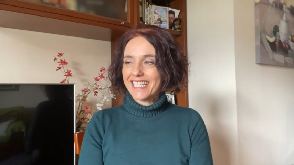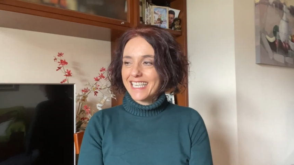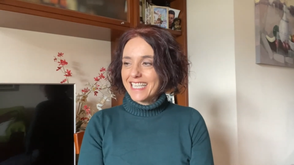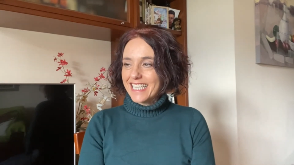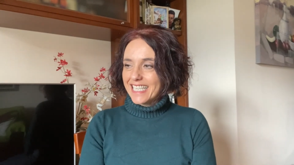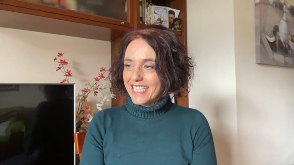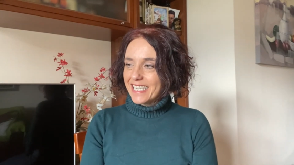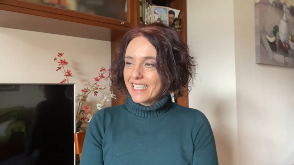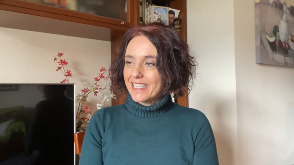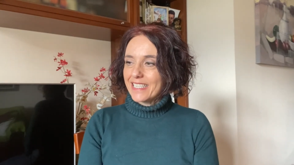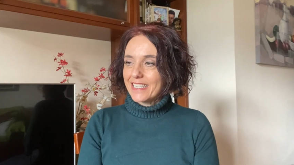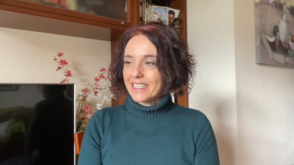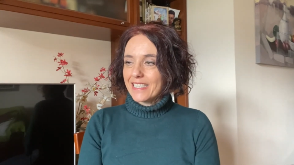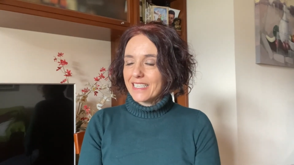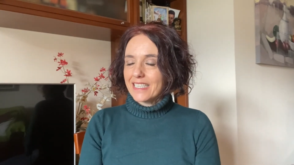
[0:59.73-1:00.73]

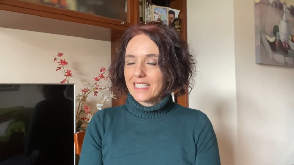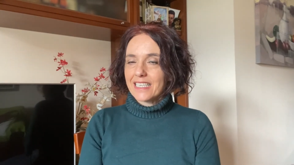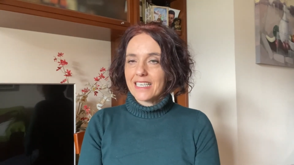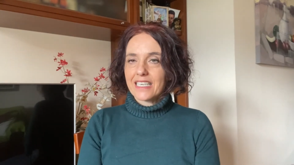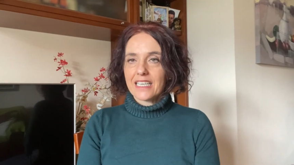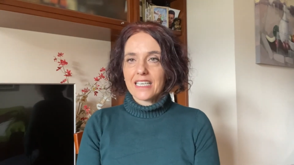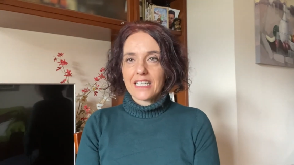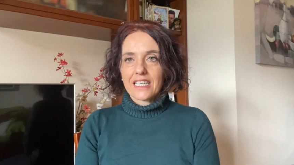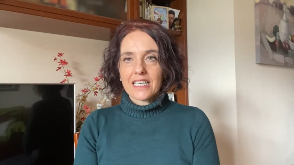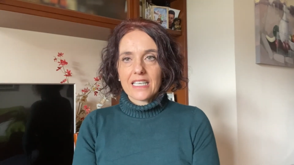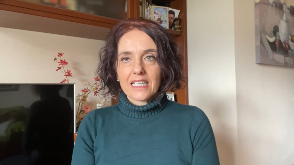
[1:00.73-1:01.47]
[no speech]